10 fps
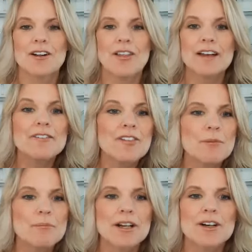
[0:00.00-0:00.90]
a
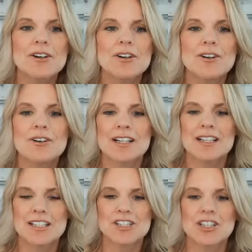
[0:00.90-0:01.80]
lifelong medical
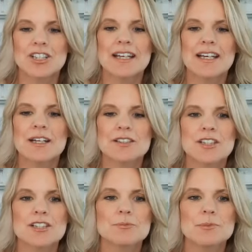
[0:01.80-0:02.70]
condition, like
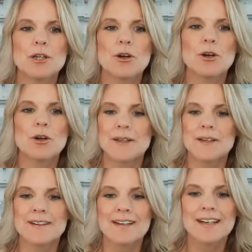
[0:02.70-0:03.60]
just be
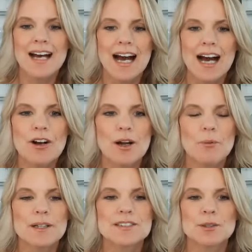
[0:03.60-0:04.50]
open how God
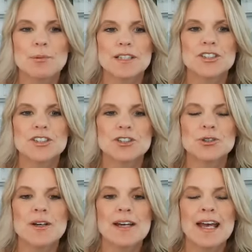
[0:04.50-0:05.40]
wants to bless
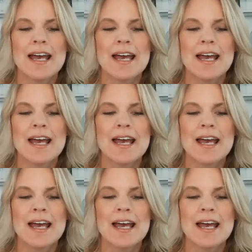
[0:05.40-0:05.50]
you.